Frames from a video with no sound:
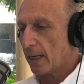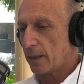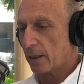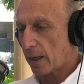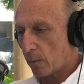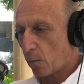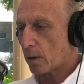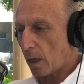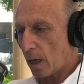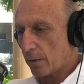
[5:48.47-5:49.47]
and you kind of
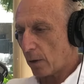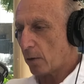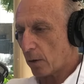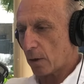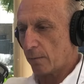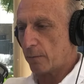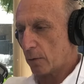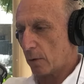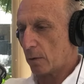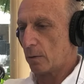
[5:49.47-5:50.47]
work on the look of
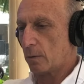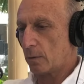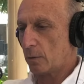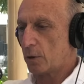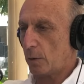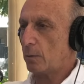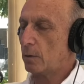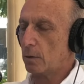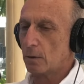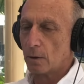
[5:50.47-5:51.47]
your
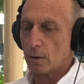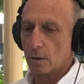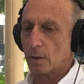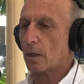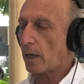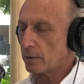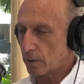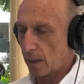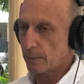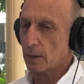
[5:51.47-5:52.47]
shoot, the
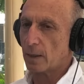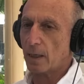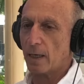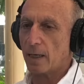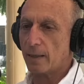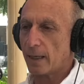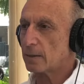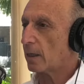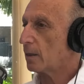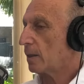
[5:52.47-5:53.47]
concept.
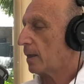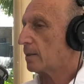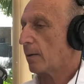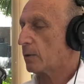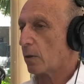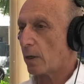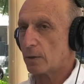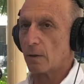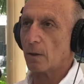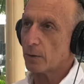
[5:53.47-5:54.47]
That's how it
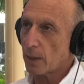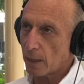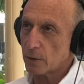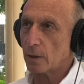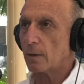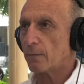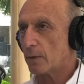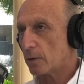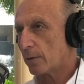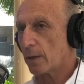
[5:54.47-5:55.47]
starts. Location. If
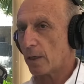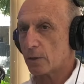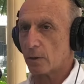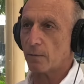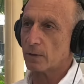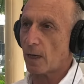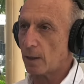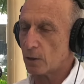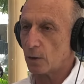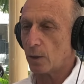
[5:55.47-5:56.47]
there's a location, if it's not
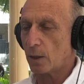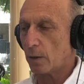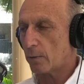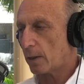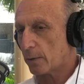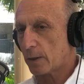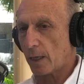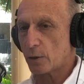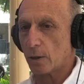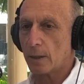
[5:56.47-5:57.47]
in a studio, you're in a
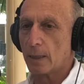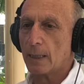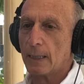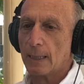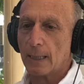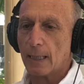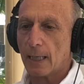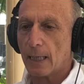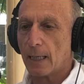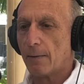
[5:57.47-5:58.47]
location.
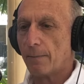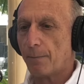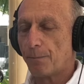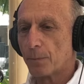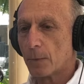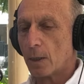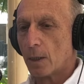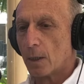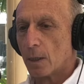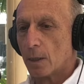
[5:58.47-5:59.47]
Um,
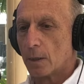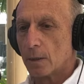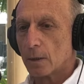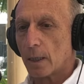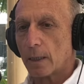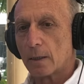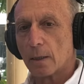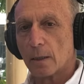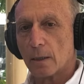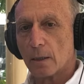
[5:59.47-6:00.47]
like
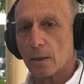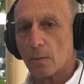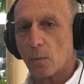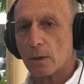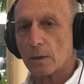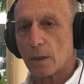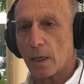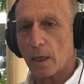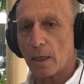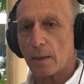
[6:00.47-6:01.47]
the one
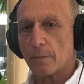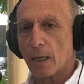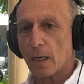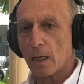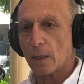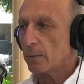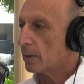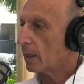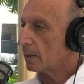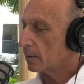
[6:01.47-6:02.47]
time you
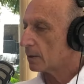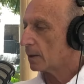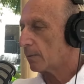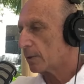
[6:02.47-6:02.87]
and I, there was in